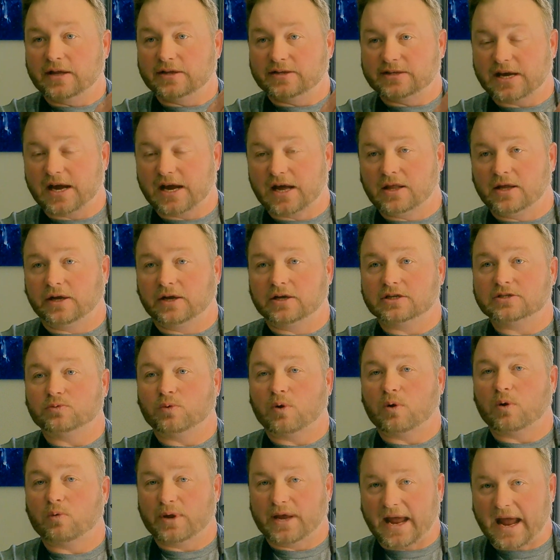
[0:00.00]
telling us
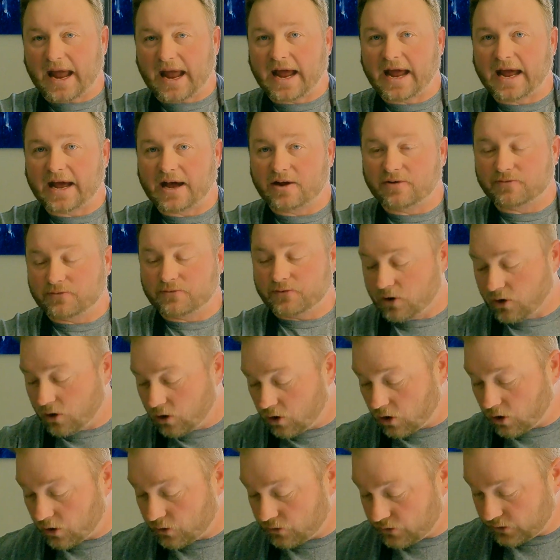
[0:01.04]
what we have
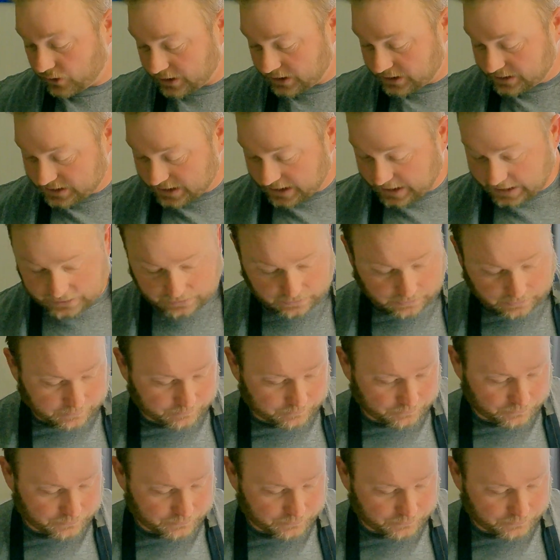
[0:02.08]
on the container.